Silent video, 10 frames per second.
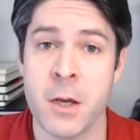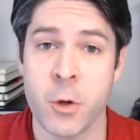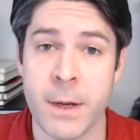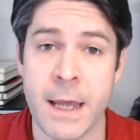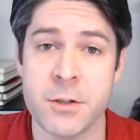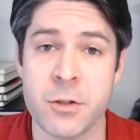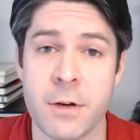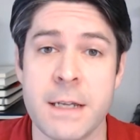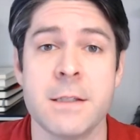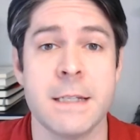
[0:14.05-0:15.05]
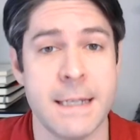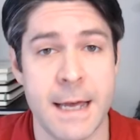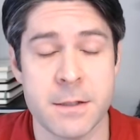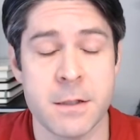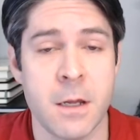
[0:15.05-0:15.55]
Quick answer is
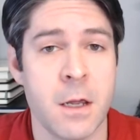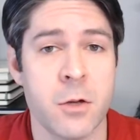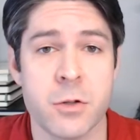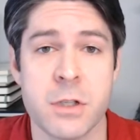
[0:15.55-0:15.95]
yes. There's